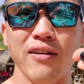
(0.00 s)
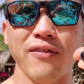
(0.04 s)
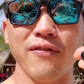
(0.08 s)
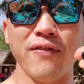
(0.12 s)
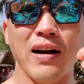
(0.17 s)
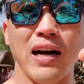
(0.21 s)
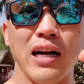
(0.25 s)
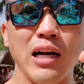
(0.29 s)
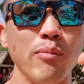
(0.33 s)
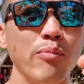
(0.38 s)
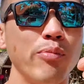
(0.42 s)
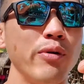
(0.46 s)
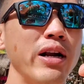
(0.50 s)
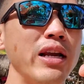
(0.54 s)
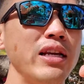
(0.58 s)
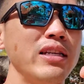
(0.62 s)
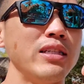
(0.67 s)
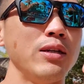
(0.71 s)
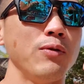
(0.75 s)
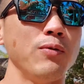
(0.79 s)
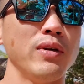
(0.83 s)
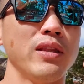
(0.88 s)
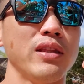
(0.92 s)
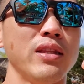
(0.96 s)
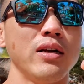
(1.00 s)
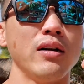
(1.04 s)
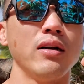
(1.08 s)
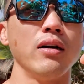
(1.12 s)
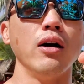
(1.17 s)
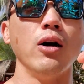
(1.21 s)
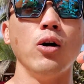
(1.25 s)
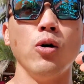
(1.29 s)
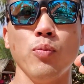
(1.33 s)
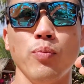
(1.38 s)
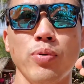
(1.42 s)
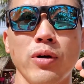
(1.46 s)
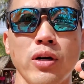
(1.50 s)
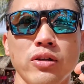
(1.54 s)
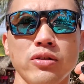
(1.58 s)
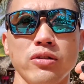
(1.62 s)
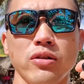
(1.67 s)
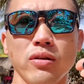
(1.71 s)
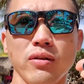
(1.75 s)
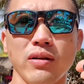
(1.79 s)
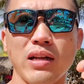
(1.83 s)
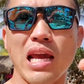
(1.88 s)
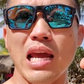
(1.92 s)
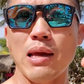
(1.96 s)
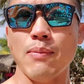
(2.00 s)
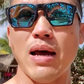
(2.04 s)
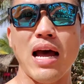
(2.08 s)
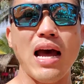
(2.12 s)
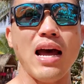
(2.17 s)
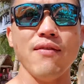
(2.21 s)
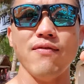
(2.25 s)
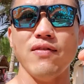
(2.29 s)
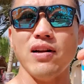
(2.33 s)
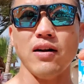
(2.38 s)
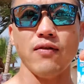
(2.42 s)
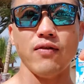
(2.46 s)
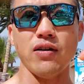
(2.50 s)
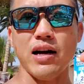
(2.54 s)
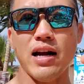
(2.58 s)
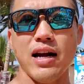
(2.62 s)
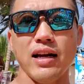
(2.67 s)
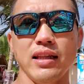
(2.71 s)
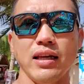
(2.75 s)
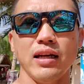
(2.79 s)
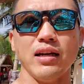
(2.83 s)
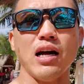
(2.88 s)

find a bracelet with their own personal name. I've never had that